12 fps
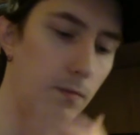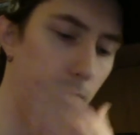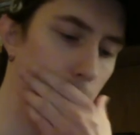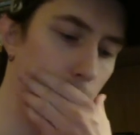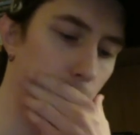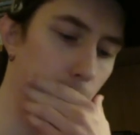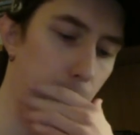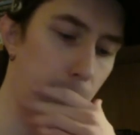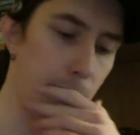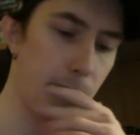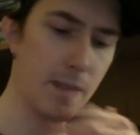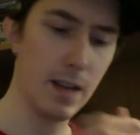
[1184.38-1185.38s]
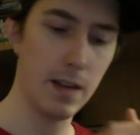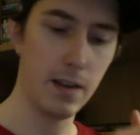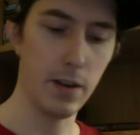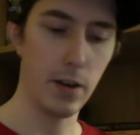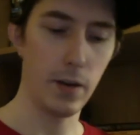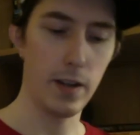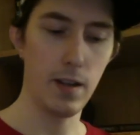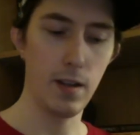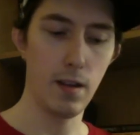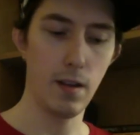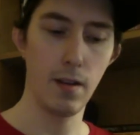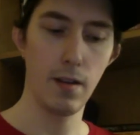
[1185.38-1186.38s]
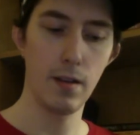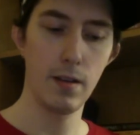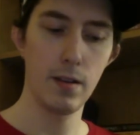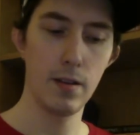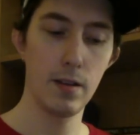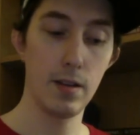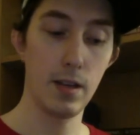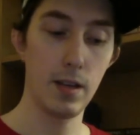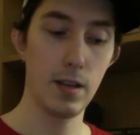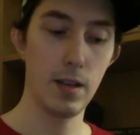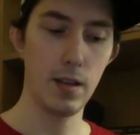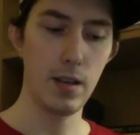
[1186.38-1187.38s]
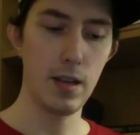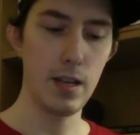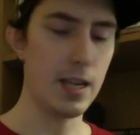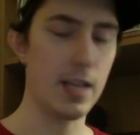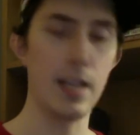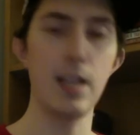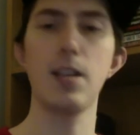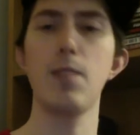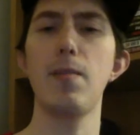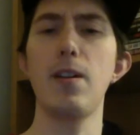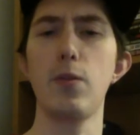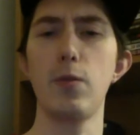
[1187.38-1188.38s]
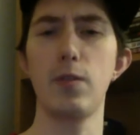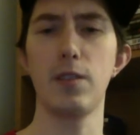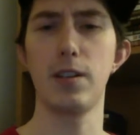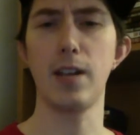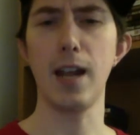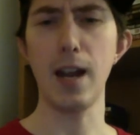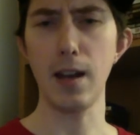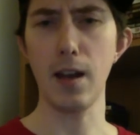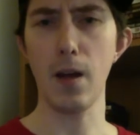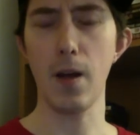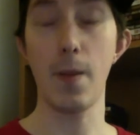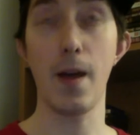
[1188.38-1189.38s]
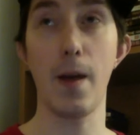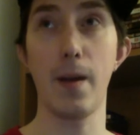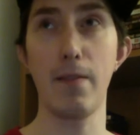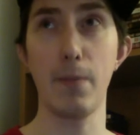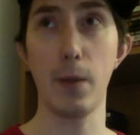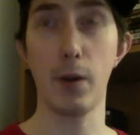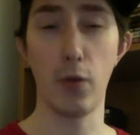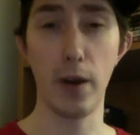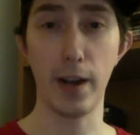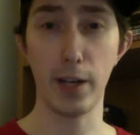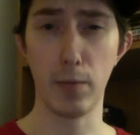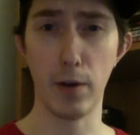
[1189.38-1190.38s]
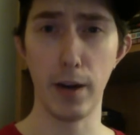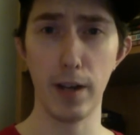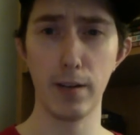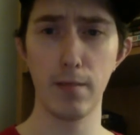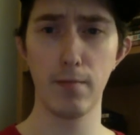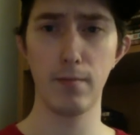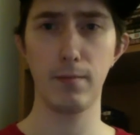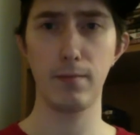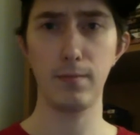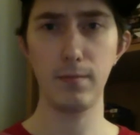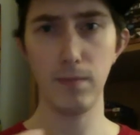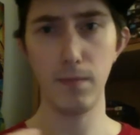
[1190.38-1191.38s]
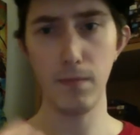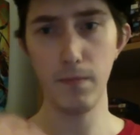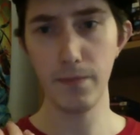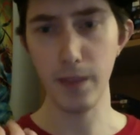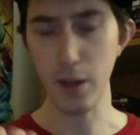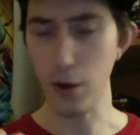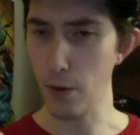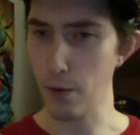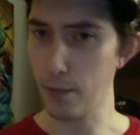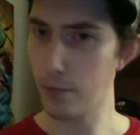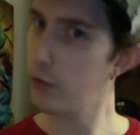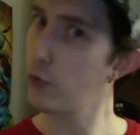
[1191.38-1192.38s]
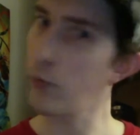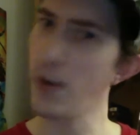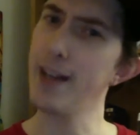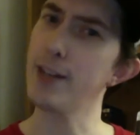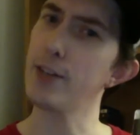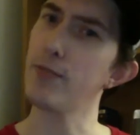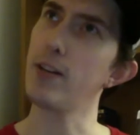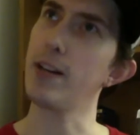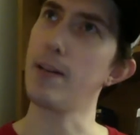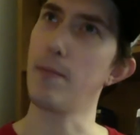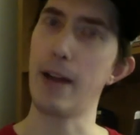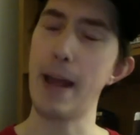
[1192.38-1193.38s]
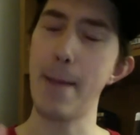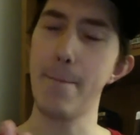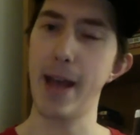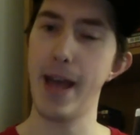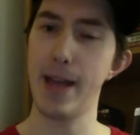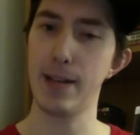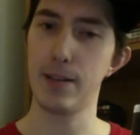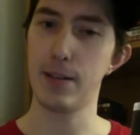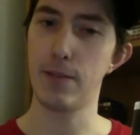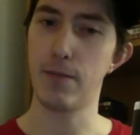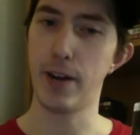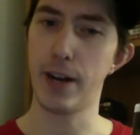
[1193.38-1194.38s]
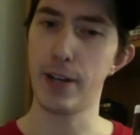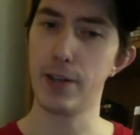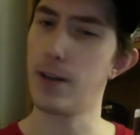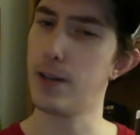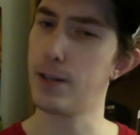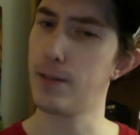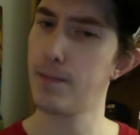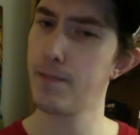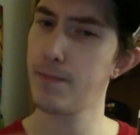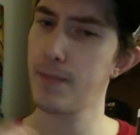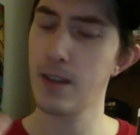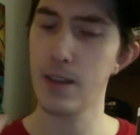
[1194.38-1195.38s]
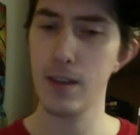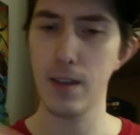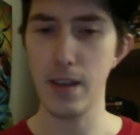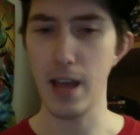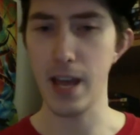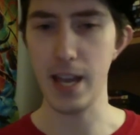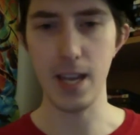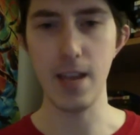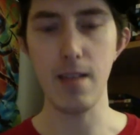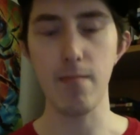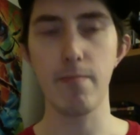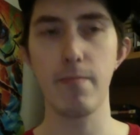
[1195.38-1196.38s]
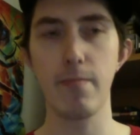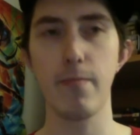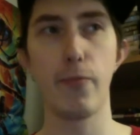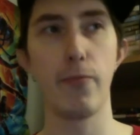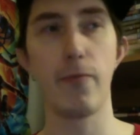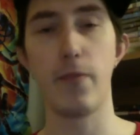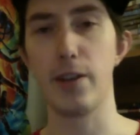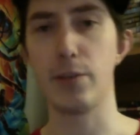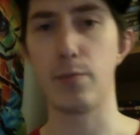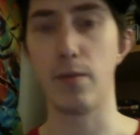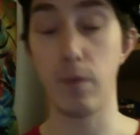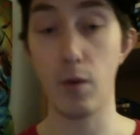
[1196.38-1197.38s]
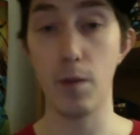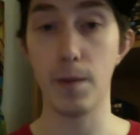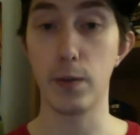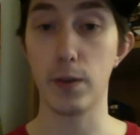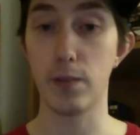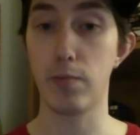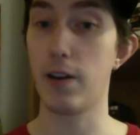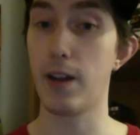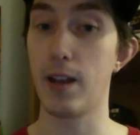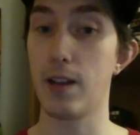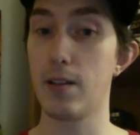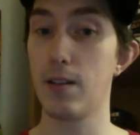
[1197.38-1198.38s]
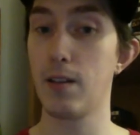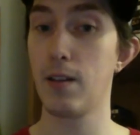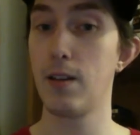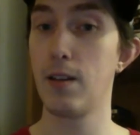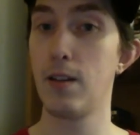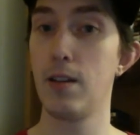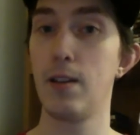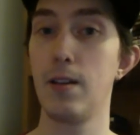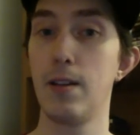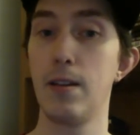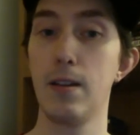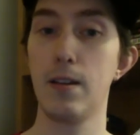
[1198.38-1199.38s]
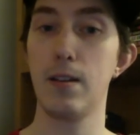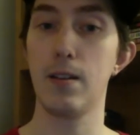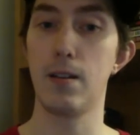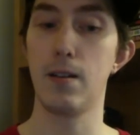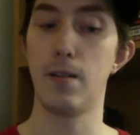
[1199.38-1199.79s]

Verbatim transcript: you know he uh, he's somebody who's a standout and that even the critics praised you know, critics really blambast this franchise. Yet he, for his performance, was praised. You know,